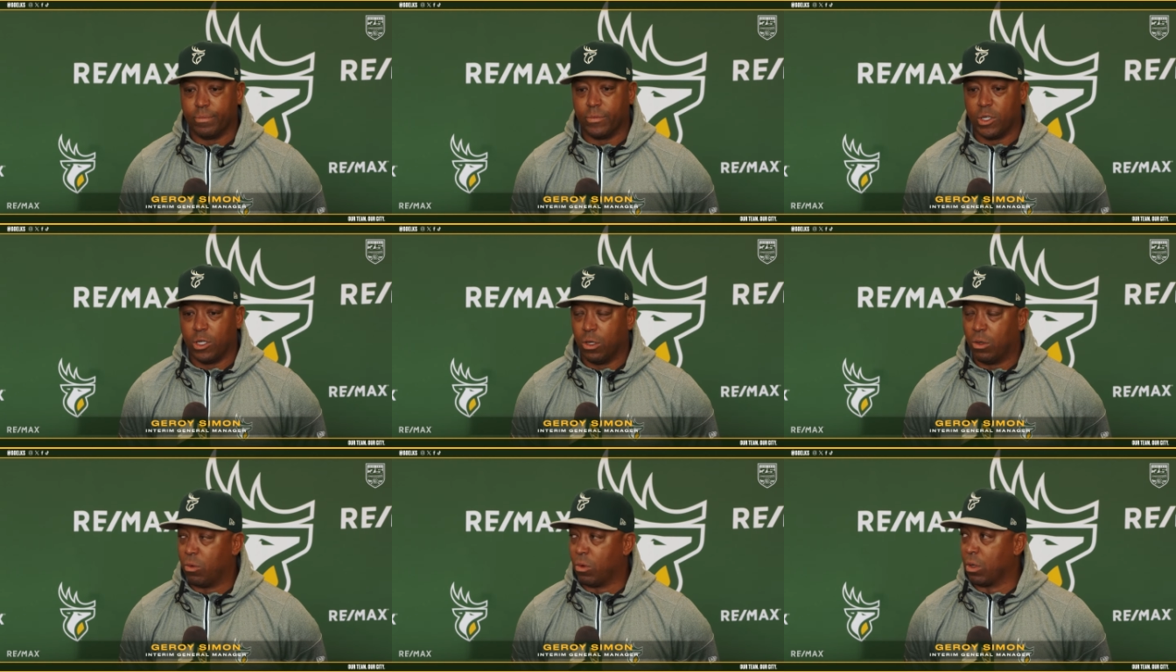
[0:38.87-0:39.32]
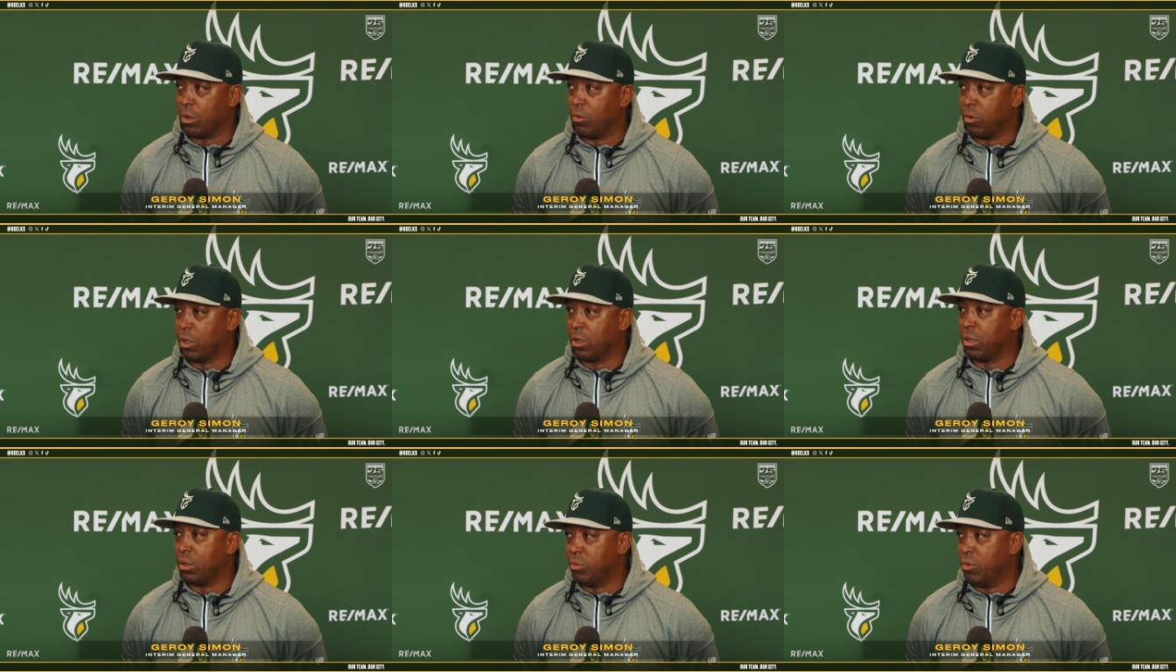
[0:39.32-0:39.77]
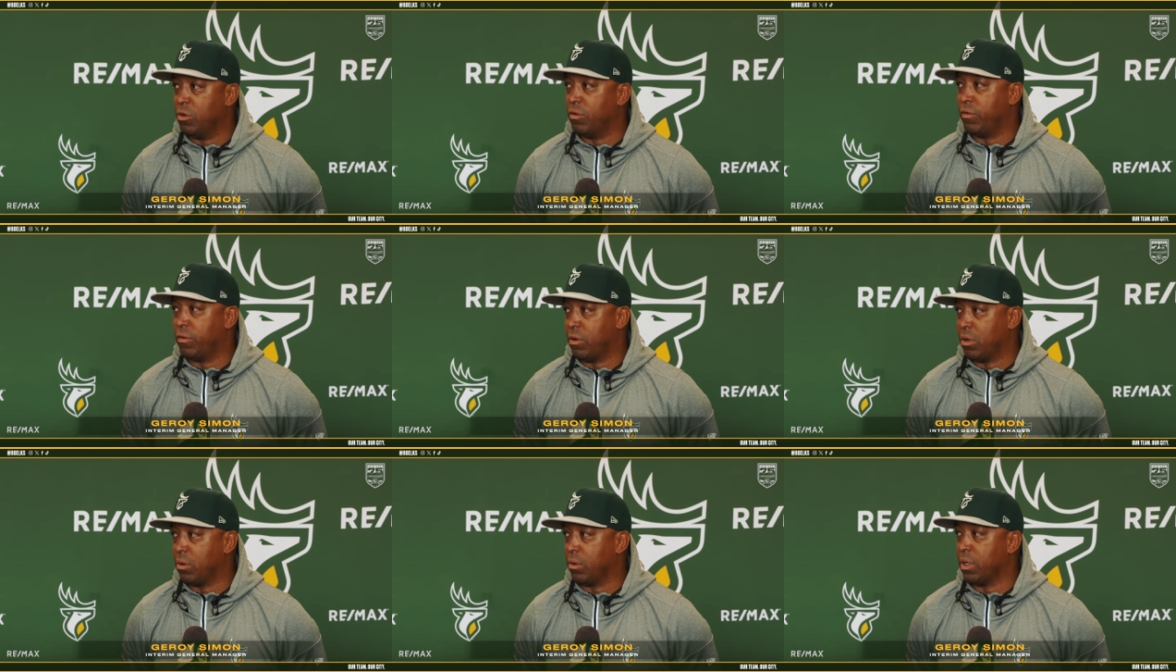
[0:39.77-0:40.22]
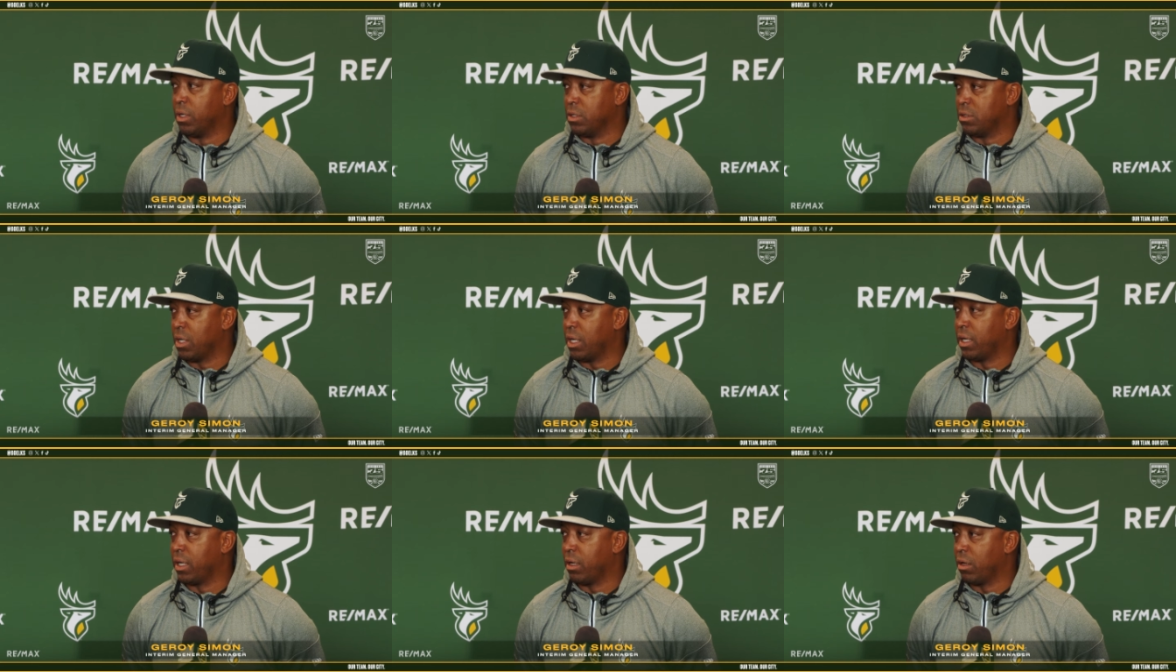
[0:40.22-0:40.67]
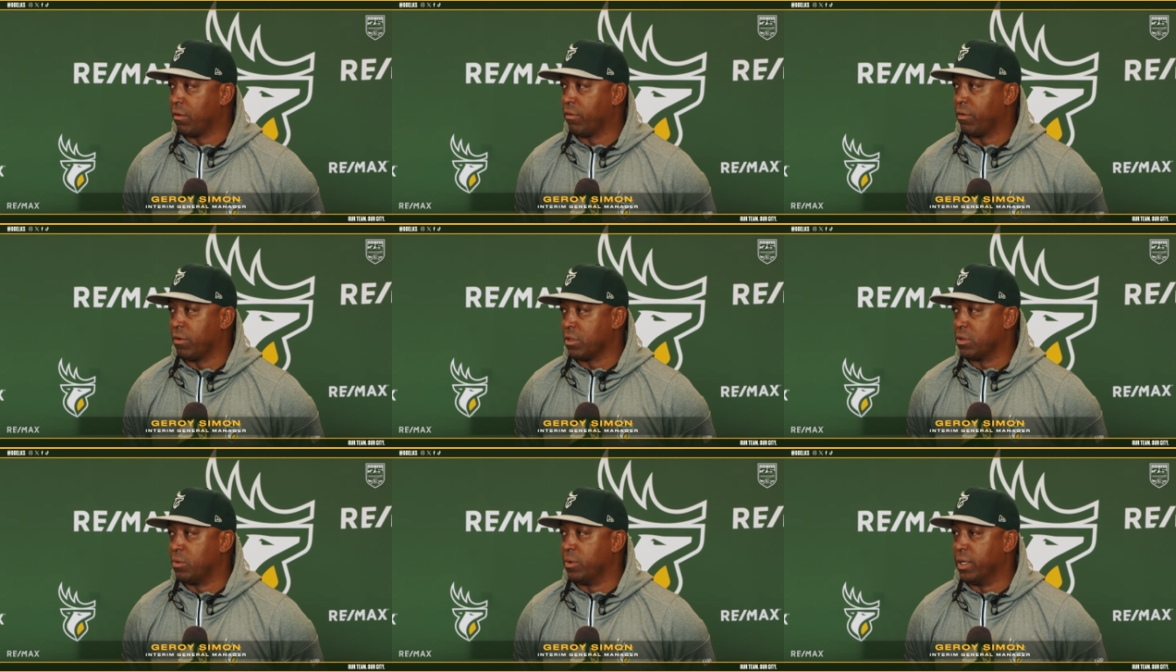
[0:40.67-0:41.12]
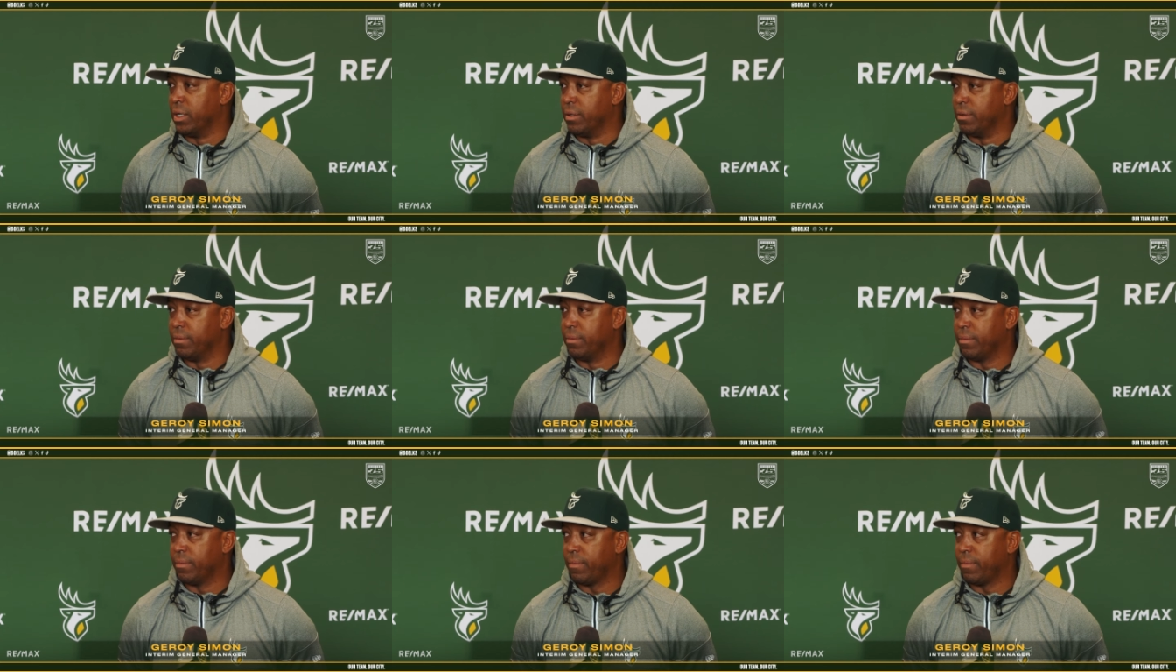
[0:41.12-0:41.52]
we're going to move forward and try to get our first win.